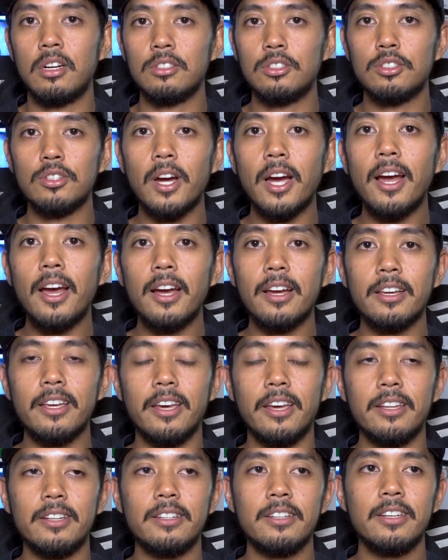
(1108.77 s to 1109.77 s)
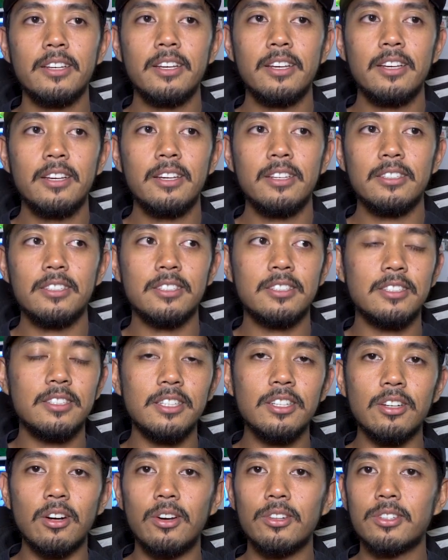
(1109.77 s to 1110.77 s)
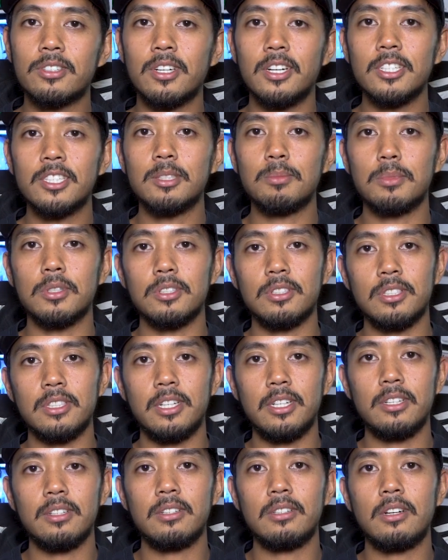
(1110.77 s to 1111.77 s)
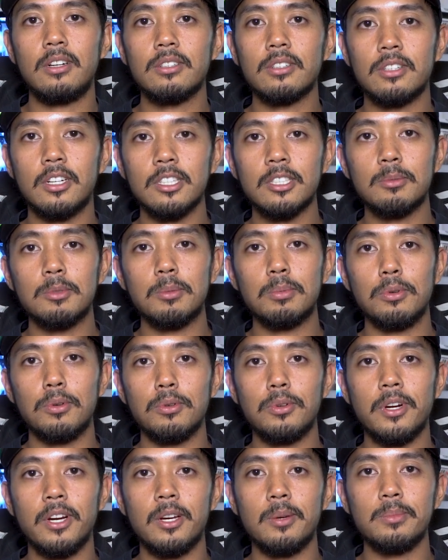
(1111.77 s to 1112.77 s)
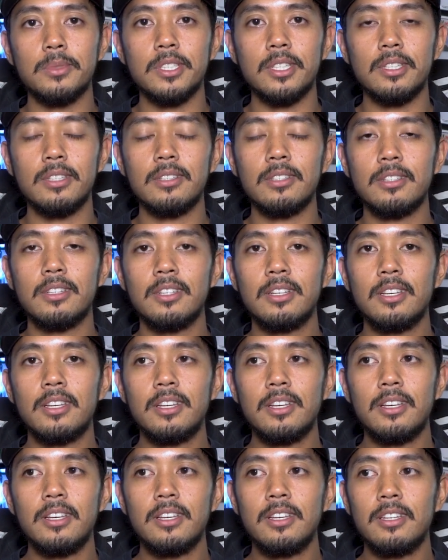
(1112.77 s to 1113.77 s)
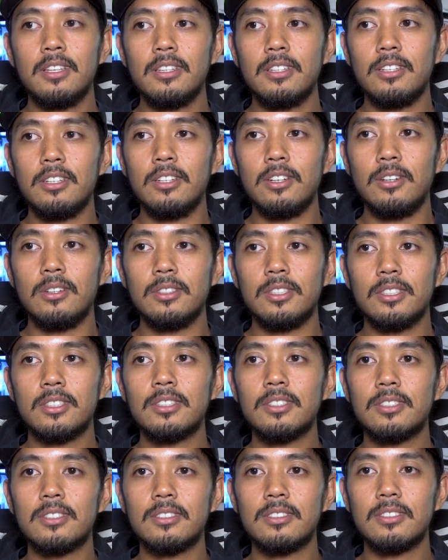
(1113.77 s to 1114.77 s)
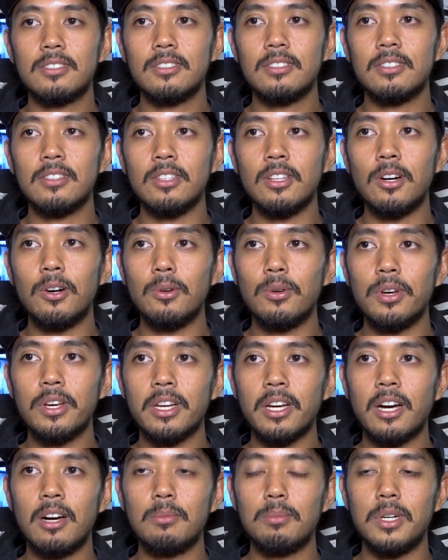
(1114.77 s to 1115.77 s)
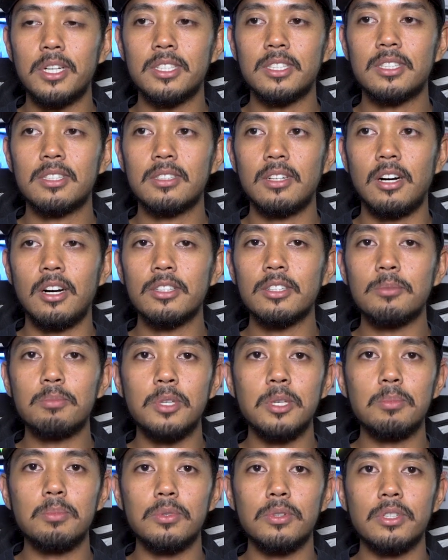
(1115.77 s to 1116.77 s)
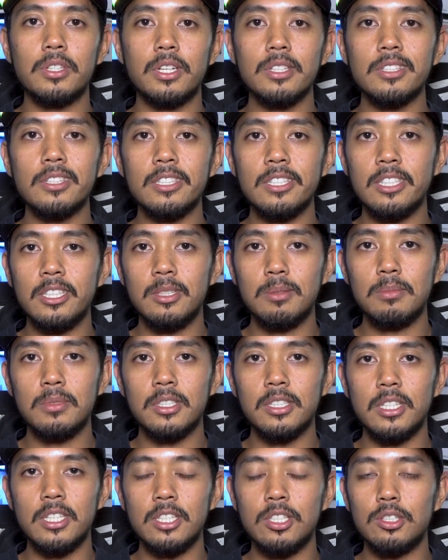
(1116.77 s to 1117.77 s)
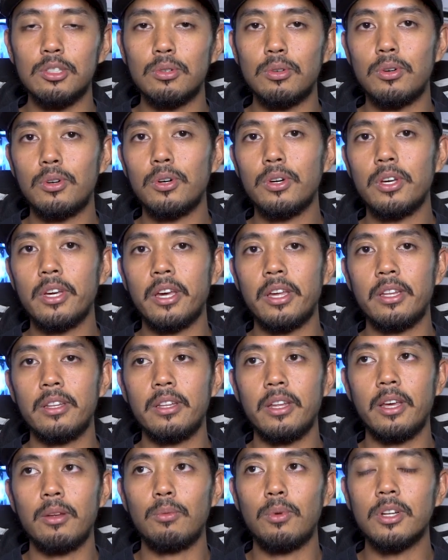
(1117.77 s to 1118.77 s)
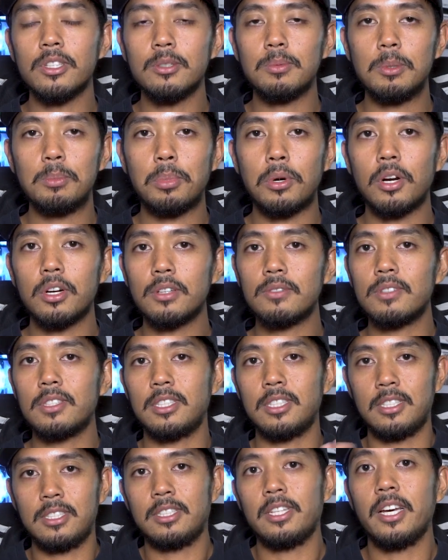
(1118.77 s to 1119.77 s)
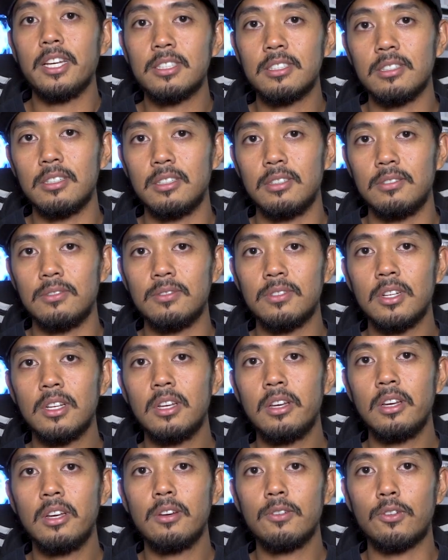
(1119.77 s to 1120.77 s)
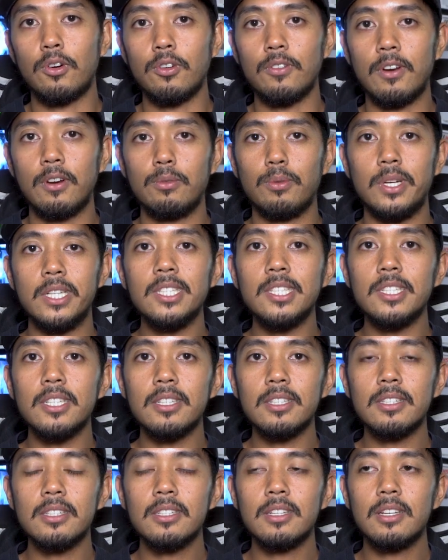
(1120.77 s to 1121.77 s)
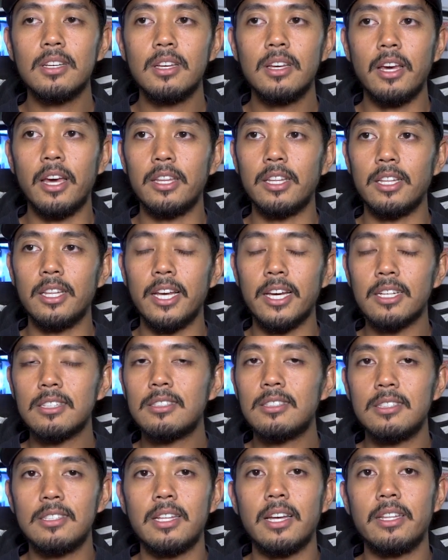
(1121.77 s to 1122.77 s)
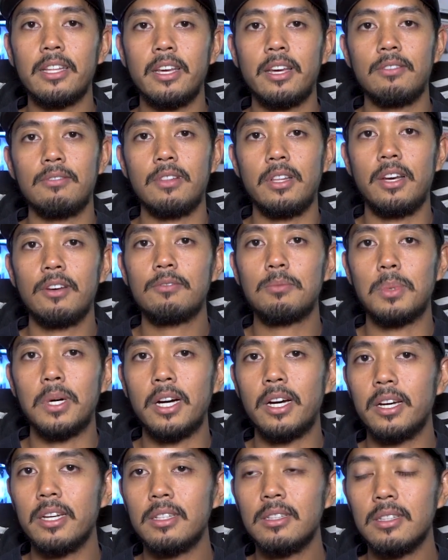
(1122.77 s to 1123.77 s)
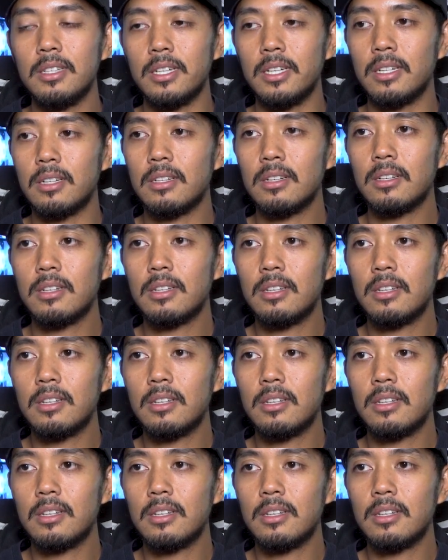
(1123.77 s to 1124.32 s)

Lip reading: track, and just seeing all the customers now and all the customer programs, and you know, just knowing how much other people and other teams enjoy and want to be part of the success of Corvette Racing and the legacy that they have left behind. Like,